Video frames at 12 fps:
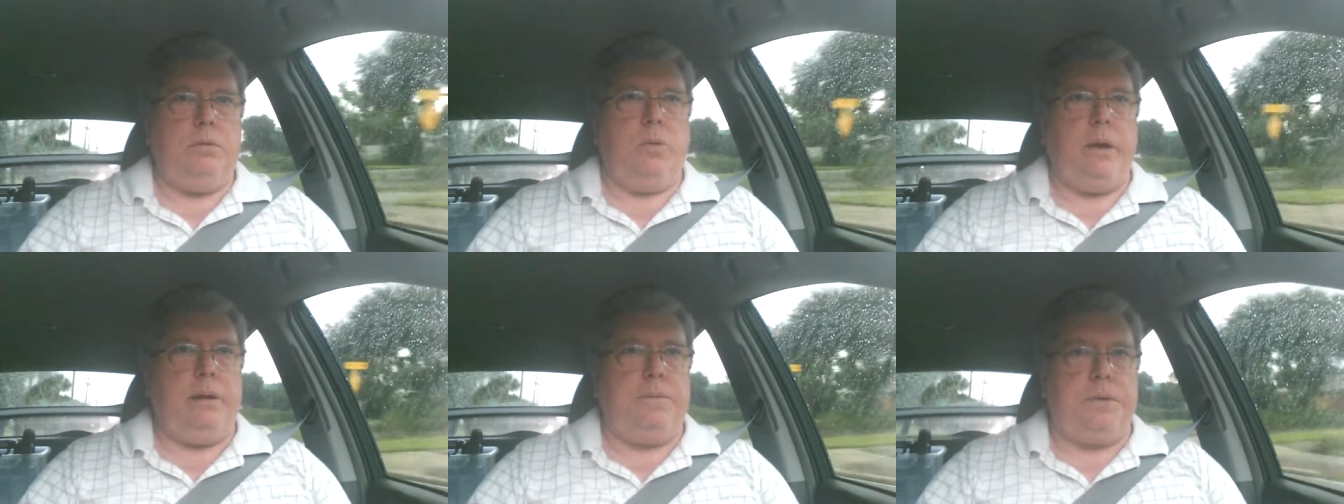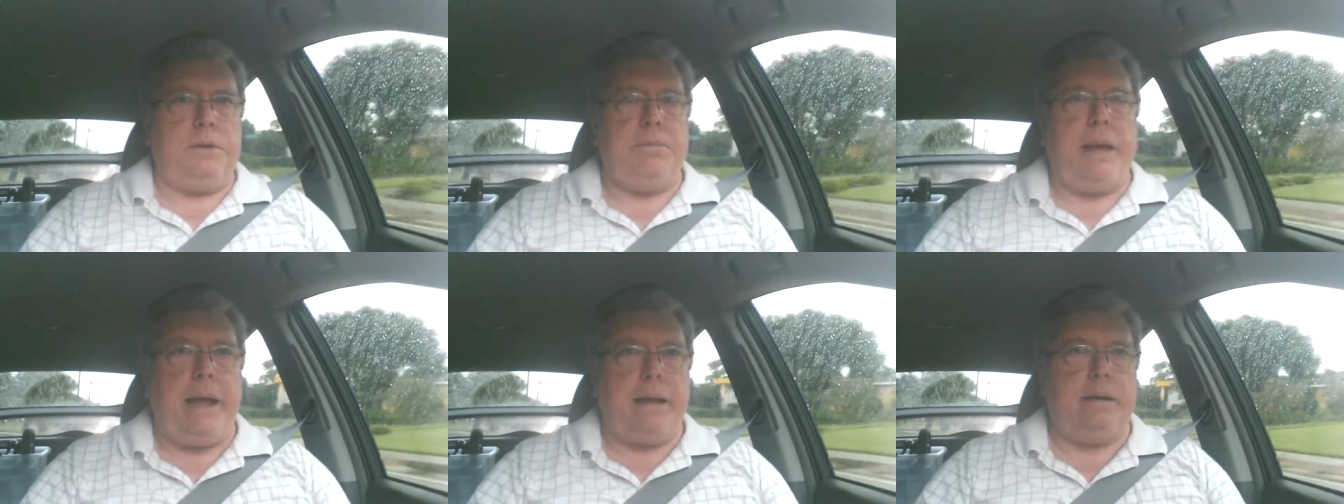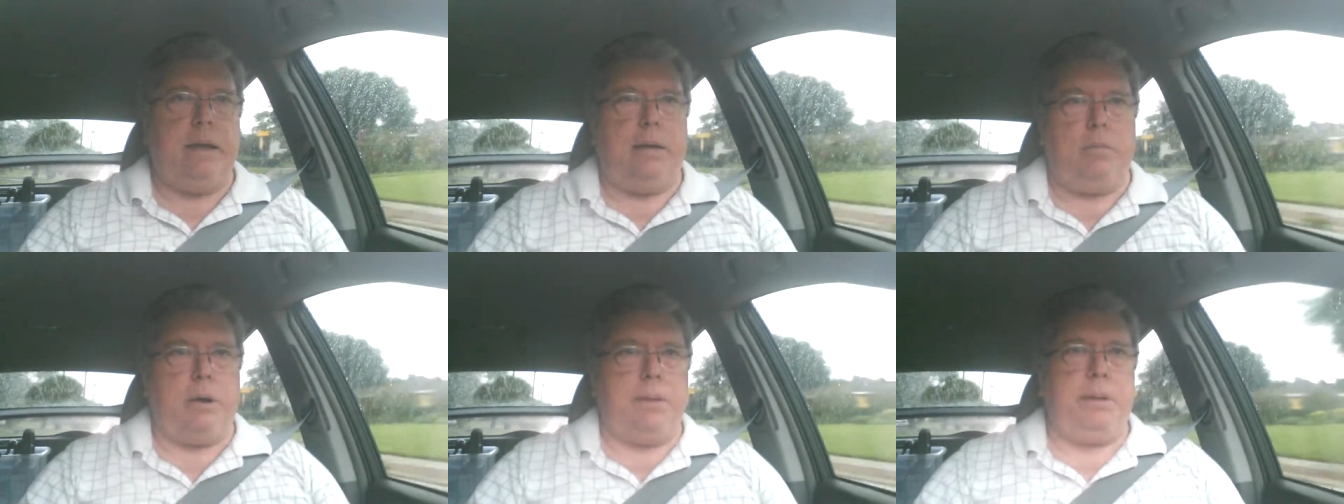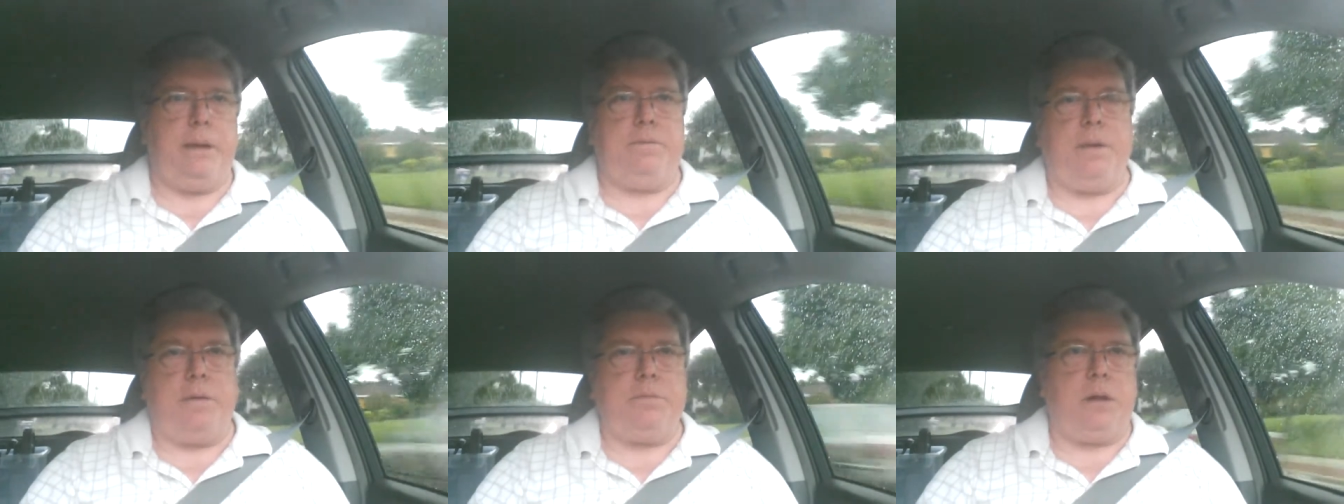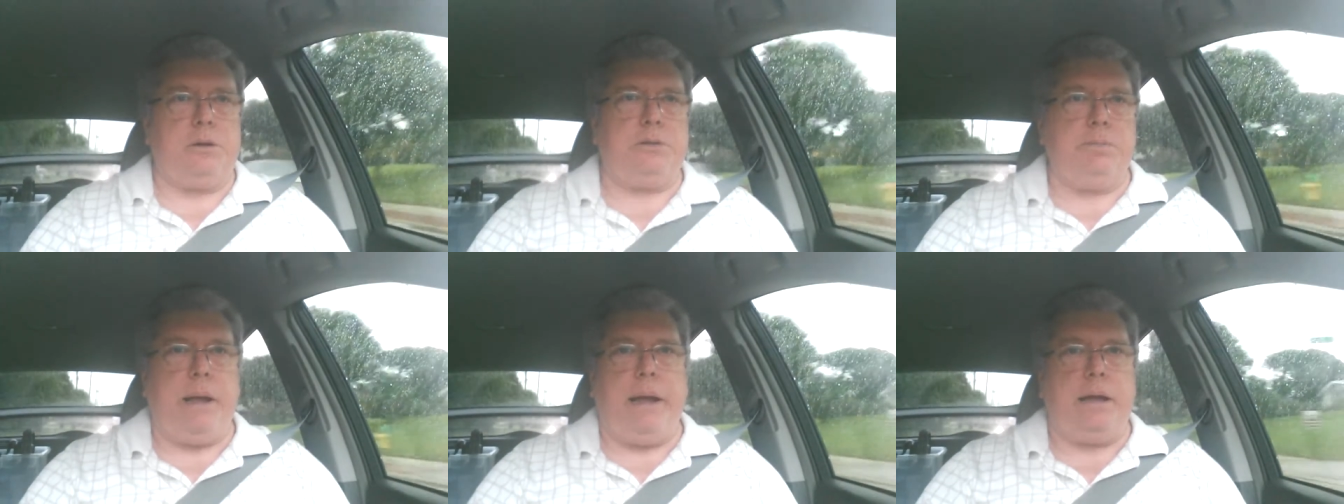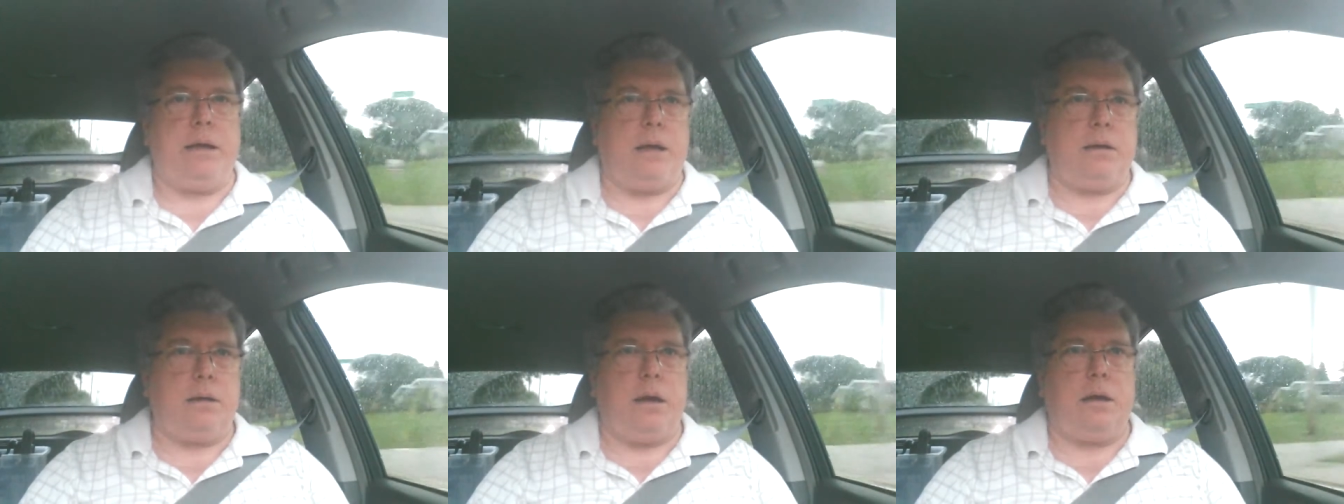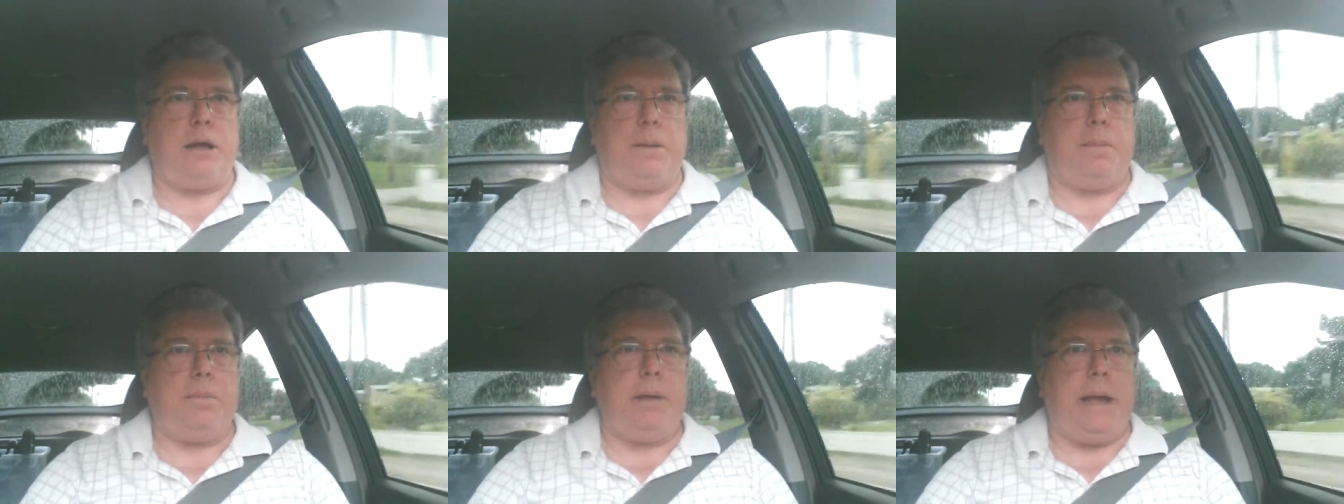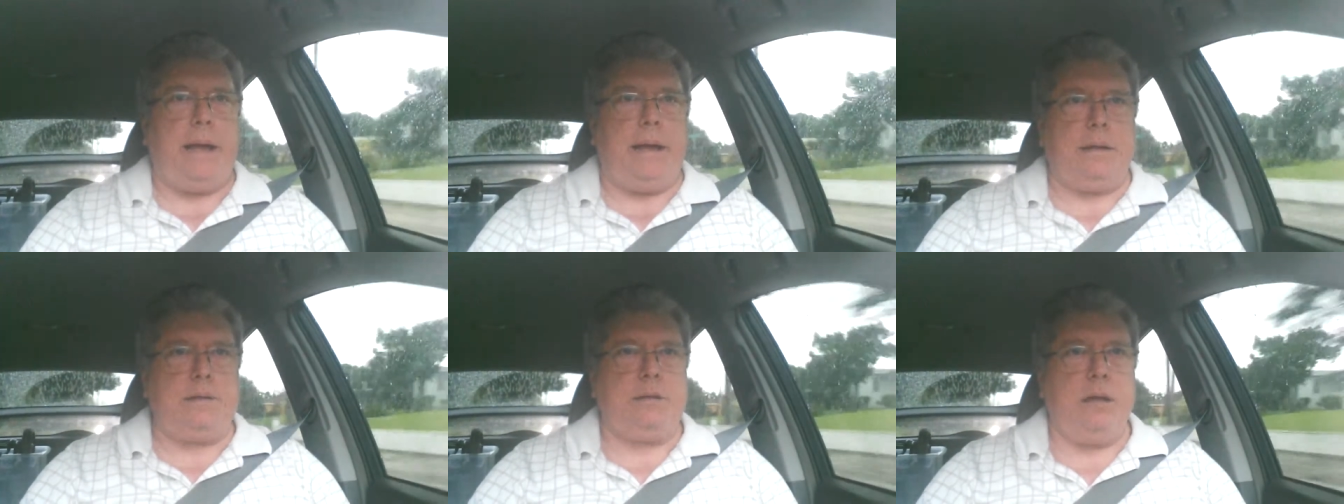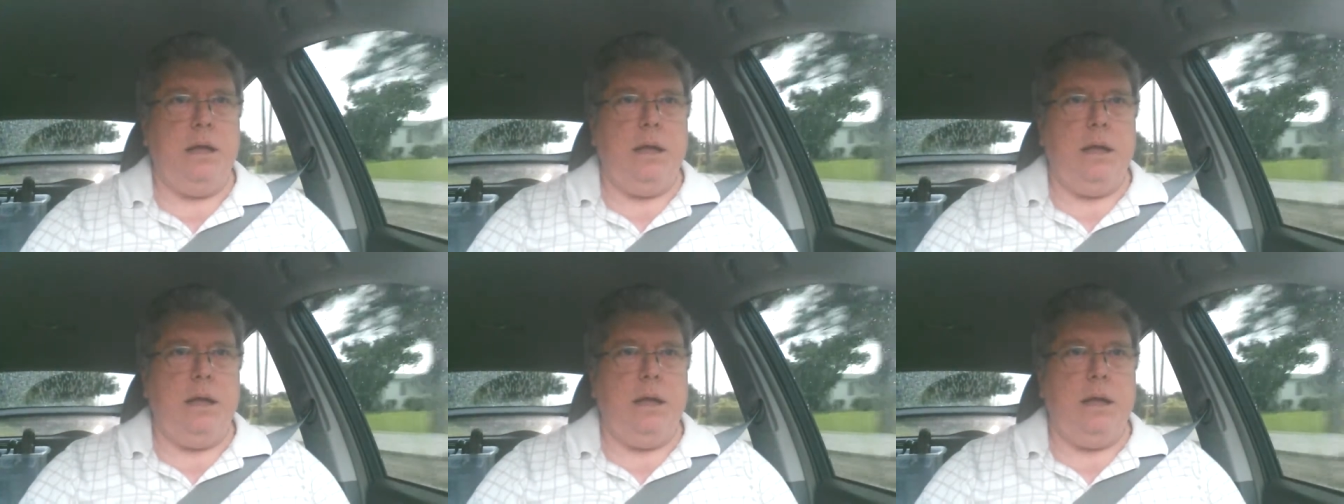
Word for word: waited for the bag day, where I paid $5 a bag, got a couple bags,